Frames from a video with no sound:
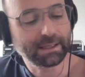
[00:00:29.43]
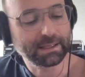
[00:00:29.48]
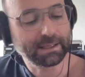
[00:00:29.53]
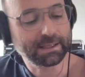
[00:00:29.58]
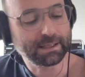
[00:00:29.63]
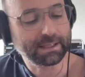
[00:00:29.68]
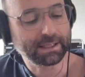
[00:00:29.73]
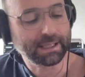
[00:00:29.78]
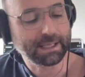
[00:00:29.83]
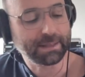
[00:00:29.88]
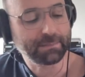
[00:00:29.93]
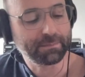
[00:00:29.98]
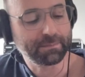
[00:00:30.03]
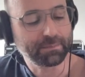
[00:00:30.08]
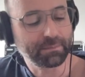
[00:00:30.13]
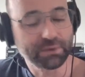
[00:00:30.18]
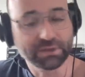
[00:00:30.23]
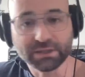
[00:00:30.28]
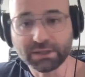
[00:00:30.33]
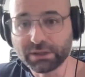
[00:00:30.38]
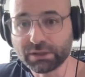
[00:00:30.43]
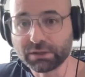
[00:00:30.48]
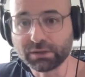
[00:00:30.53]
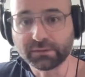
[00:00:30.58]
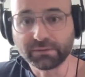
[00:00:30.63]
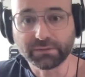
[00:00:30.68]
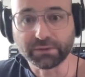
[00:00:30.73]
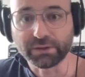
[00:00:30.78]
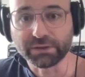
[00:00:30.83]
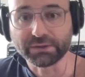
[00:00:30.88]

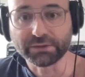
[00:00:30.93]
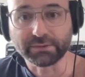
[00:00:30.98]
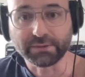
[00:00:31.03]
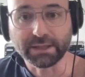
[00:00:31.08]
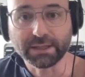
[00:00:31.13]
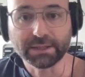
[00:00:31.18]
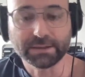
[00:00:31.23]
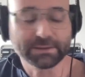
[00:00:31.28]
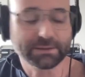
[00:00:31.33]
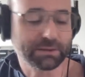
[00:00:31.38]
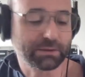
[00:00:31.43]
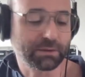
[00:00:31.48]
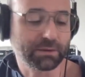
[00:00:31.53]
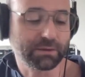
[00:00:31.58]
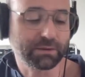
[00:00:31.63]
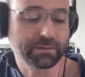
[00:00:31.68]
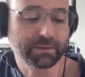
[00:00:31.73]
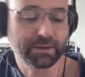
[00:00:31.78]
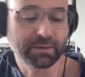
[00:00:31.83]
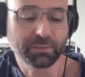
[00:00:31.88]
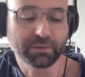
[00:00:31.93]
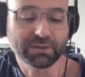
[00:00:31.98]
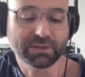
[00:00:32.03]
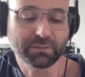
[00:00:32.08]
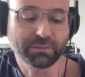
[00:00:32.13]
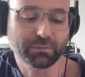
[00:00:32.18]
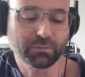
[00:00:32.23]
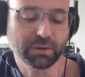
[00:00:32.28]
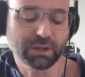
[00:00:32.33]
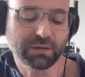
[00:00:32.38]
position first, right? So
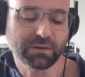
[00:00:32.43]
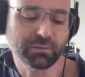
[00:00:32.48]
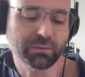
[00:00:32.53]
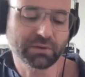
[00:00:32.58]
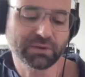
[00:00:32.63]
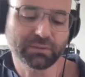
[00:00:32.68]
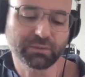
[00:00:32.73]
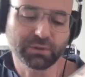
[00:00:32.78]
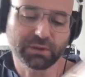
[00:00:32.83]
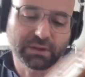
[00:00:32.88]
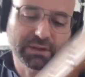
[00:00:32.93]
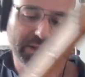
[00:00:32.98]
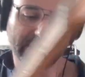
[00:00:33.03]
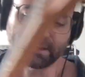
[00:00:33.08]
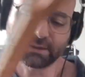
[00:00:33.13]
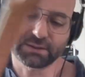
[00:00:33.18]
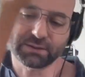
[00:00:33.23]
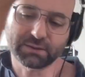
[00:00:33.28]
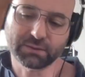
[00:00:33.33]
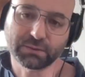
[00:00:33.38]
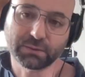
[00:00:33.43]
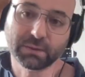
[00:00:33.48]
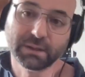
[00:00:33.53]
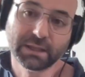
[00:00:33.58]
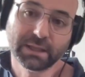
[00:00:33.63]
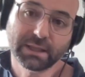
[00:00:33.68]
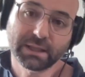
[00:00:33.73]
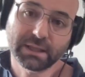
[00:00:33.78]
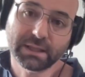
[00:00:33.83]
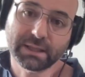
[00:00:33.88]
one of the most important things to
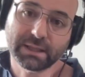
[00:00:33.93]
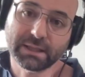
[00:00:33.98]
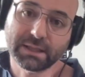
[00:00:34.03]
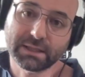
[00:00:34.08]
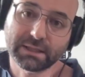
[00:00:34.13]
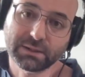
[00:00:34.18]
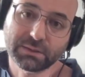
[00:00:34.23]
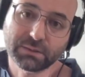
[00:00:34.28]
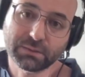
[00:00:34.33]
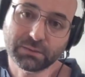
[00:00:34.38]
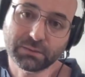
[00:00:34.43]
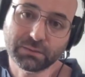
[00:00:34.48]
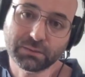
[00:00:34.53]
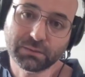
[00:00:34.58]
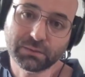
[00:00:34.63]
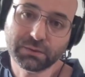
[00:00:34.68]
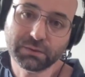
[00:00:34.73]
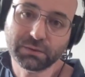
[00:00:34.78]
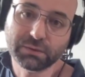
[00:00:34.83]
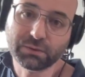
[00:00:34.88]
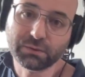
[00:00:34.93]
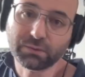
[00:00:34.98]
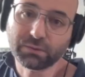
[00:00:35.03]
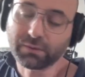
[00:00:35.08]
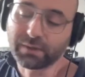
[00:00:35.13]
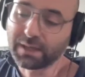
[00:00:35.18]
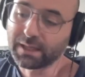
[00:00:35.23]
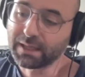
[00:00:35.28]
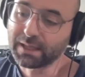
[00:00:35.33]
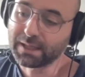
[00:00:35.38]

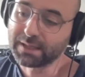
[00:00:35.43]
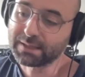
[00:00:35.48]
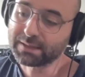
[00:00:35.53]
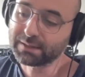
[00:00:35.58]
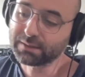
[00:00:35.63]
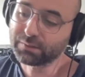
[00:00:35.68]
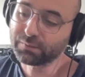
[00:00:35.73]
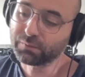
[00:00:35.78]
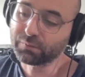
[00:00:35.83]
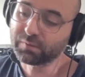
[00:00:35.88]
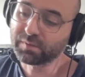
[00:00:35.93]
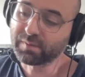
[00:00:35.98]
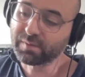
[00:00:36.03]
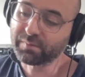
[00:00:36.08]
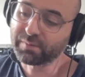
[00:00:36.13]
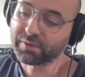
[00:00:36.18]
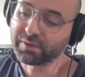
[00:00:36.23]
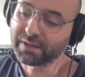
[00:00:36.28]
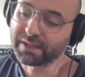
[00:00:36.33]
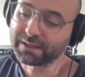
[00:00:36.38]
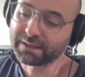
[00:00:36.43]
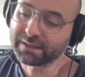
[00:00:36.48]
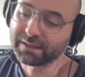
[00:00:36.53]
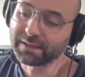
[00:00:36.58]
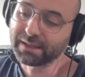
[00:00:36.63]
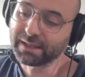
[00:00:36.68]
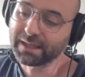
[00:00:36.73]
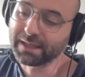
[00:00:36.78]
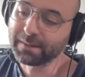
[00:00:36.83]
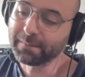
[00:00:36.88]
do is to remember that
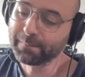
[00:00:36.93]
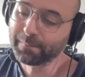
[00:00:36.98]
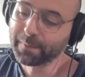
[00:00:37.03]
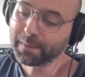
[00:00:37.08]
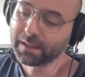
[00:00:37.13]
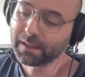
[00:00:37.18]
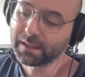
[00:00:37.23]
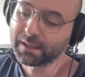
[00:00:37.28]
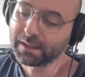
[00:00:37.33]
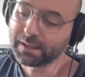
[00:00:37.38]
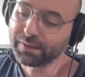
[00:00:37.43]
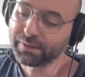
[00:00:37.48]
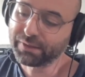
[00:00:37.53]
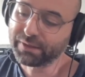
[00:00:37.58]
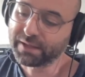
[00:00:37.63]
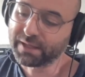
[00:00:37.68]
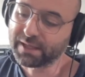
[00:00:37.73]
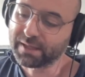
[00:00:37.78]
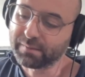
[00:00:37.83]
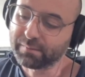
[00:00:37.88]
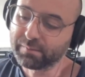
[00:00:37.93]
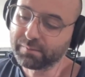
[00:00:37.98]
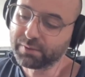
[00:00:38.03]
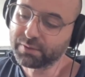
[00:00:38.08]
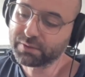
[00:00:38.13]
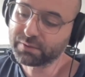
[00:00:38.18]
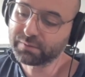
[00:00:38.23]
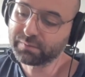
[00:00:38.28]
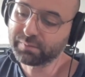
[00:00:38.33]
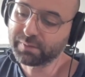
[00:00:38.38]
the thumb
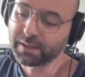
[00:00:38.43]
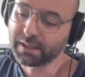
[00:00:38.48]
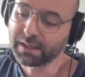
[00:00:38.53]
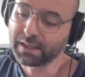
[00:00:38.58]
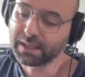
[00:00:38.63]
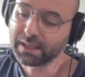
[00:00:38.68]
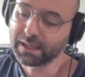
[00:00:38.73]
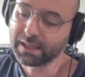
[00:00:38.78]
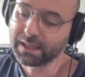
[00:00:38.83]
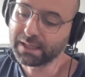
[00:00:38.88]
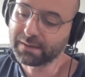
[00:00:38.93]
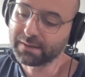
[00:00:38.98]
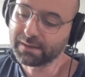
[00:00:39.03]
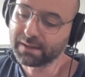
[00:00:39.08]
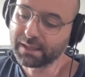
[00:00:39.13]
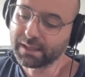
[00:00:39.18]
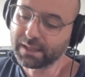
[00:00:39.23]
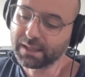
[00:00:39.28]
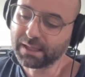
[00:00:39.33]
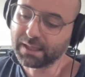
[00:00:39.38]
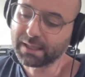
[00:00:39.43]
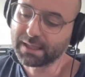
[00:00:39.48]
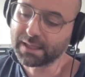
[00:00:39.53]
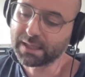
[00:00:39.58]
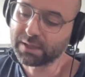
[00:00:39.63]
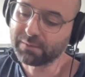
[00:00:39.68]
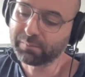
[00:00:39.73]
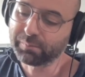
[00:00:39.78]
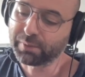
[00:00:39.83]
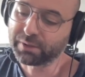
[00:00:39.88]
should be in the
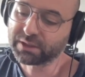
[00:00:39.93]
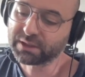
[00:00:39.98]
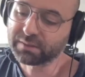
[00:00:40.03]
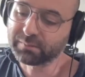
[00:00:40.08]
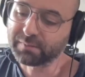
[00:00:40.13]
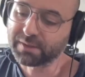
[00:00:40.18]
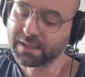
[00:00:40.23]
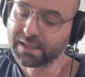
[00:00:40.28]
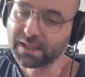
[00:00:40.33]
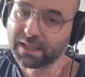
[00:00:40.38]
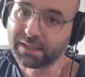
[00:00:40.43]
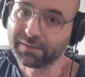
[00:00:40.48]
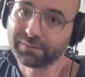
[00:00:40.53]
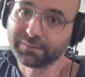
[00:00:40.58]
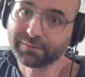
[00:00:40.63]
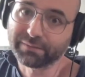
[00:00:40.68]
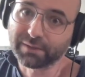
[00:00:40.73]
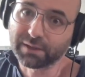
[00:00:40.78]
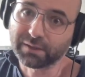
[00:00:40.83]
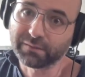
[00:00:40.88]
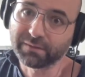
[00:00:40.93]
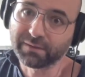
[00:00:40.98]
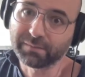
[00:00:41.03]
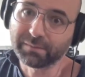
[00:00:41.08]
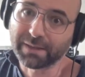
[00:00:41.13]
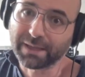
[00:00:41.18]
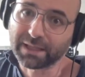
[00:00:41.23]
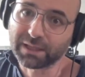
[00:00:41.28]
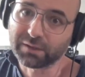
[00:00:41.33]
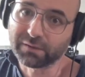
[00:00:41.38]
kind of bottom half of the
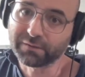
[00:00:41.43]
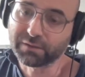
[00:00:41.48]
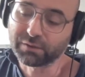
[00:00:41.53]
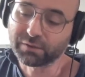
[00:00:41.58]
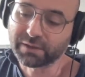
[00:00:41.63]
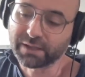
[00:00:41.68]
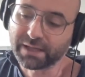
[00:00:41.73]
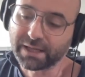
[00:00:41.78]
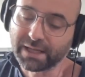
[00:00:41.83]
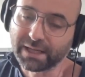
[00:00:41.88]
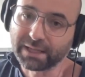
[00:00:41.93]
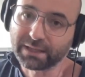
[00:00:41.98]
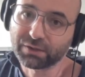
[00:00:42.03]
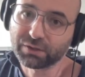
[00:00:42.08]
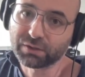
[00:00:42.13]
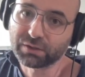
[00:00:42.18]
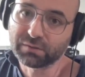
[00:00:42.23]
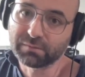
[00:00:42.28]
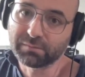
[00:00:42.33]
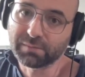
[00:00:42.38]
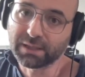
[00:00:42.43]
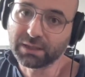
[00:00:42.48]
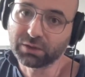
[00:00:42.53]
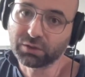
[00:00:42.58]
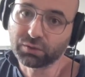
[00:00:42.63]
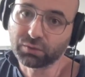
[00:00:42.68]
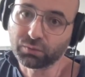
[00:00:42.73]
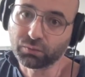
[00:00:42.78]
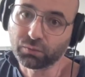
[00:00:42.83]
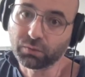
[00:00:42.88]
back of your neck. Shouldn't be
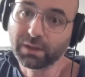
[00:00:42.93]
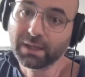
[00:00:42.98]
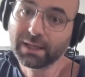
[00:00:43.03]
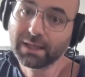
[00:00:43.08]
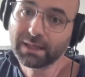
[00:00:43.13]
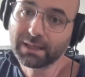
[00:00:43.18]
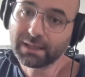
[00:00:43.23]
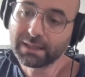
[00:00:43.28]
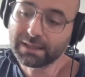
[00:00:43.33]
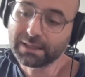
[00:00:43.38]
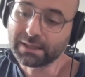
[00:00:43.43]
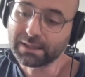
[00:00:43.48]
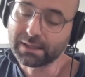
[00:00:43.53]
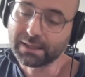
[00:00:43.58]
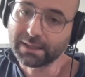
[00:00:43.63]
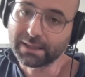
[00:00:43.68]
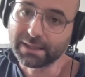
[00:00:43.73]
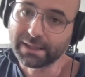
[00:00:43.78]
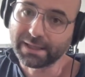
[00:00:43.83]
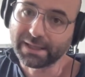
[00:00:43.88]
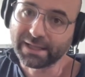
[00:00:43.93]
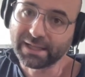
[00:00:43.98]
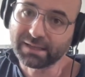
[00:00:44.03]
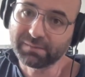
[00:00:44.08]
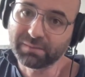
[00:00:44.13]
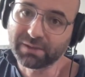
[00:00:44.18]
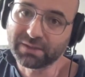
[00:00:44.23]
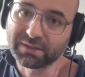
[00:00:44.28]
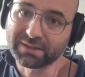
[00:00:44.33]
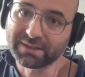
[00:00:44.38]
too high,
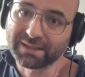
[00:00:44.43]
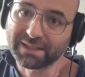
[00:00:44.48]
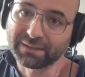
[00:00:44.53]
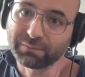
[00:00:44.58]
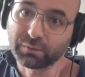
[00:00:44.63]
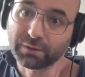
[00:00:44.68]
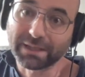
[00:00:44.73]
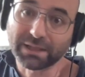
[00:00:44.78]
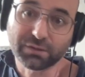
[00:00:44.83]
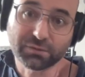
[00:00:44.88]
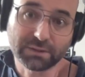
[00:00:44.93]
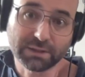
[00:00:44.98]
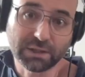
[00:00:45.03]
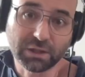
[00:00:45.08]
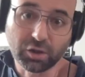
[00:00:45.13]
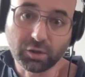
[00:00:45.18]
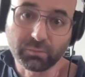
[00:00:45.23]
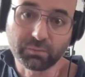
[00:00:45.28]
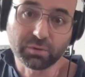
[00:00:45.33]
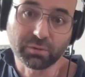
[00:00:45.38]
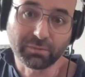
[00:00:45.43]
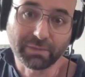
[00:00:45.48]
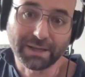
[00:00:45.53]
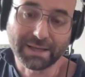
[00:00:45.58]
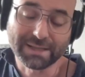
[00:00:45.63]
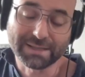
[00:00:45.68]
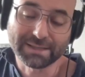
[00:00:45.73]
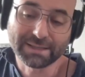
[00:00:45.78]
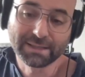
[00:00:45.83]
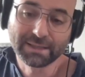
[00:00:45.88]
because that would actually
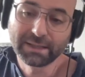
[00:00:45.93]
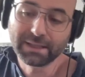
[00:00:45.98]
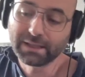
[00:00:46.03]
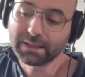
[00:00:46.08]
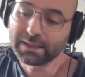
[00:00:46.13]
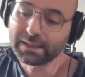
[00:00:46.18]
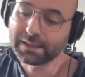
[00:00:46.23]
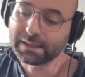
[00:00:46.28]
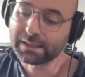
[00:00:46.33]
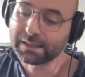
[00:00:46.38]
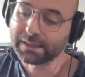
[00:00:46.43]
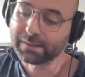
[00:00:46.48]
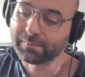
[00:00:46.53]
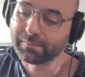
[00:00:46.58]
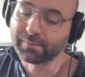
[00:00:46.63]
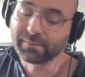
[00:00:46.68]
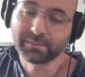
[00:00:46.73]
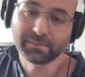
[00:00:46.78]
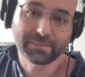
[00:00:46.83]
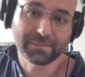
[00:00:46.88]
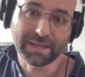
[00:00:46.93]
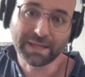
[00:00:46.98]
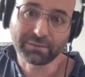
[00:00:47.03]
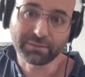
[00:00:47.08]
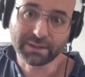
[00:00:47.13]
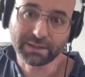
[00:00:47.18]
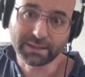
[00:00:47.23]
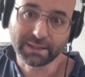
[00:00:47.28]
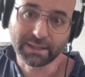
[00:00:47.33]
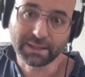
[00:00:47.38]
compromise
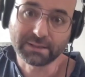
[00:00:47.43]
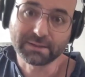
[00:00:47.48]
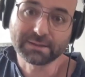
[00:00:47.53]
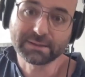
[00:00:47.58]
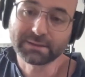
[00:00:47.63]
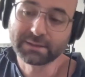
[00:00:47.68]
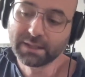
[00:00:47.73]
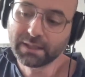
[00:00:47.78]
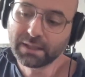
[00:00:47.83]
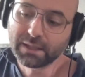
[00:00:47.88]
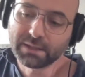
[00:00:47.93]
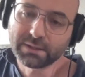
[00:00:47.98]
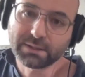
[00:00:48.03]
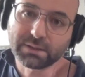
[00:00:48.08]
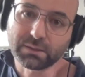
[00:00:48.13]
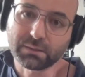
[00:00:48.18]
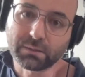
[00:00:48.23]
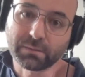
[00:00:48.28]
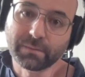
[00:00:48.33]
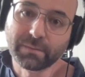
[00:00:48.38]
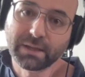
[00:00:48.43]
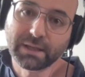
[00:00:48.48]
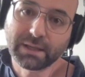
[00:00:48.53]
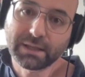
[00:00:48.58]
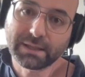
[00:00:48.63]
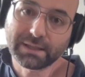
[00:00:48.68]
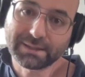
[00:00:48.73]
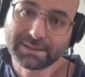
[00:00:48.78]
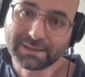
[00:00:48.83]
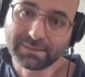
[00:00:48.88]
everything else. So
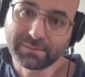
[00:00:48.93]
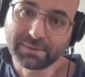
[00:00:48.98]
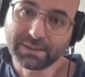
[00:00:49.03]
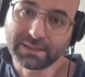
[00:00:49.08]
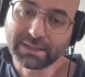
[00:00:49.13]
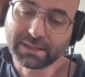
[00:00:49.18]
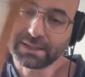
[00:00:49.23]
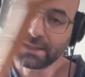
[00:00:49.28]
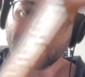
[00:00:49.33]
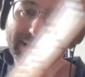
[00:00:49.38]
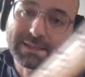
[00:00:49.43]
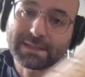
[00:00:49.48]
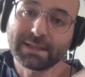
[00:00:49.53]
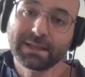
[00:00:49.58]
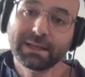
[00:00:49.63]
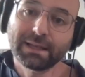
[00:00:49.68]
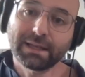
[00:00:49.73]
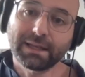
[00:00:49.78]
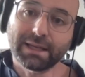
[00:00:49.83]
something like this.